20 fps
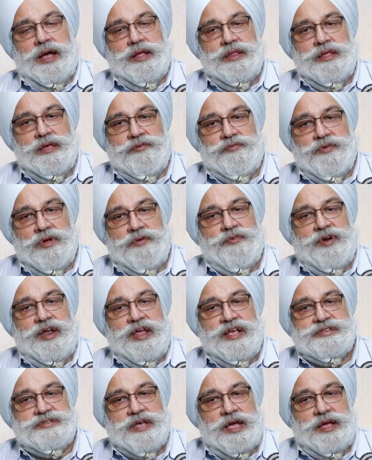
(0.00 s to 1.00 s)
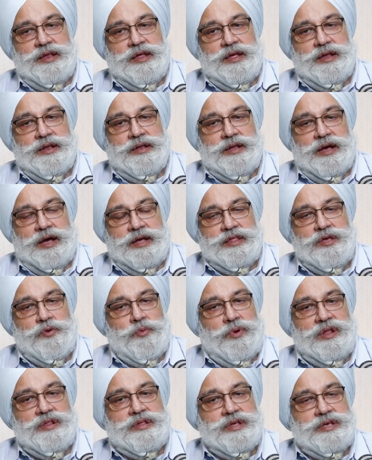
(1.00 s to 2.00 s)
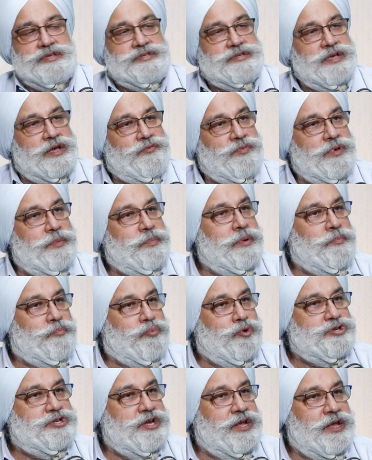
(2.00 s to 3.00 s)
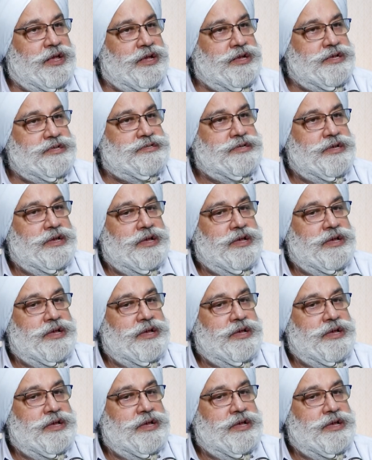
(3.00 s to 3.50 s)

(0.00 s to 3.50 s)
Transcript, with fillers: I think we are very excited. I think one of the things that we've been pushing is